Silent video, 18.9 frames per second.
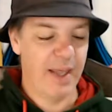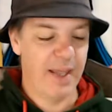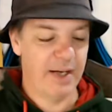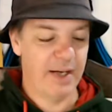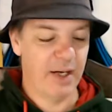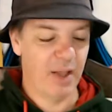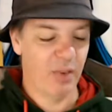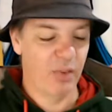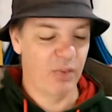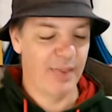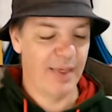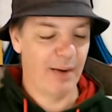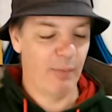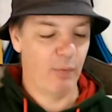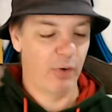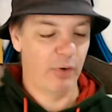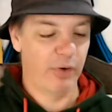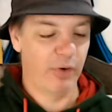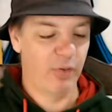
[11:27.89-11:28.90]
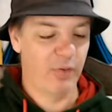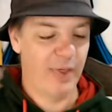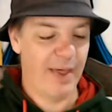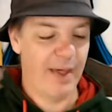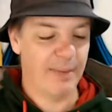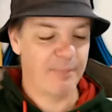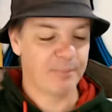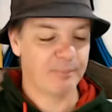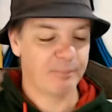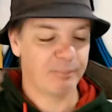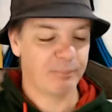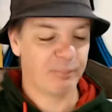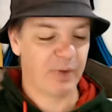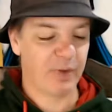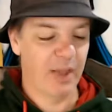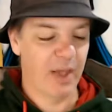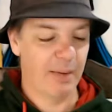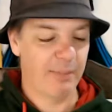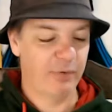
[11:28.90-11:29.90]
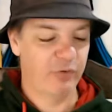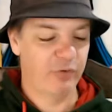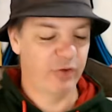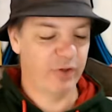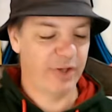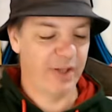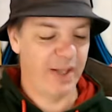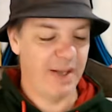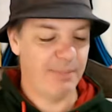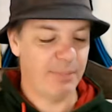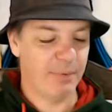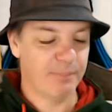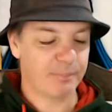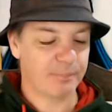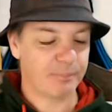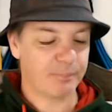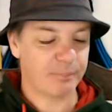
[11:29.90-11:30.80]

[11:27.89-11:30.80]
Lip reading: in that one there to keep